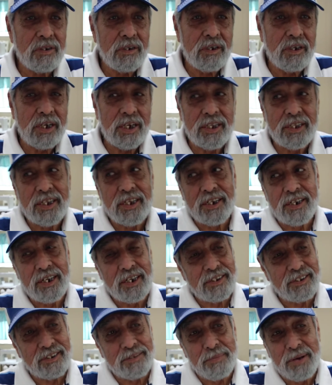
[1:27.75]
And then
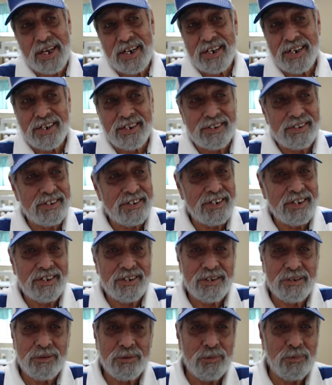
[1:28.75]
that's about it.
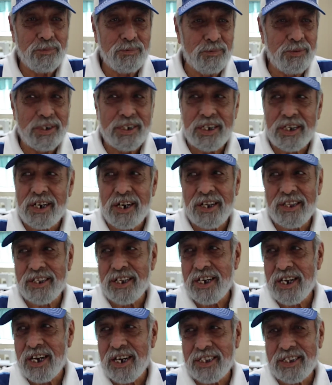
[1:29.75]
Yeah. We did our thing
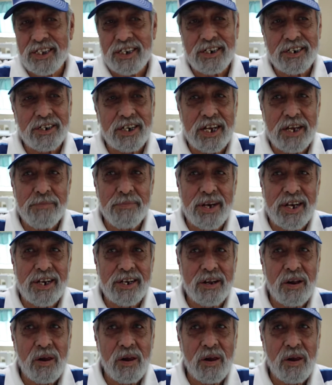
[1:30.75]
out there and came back.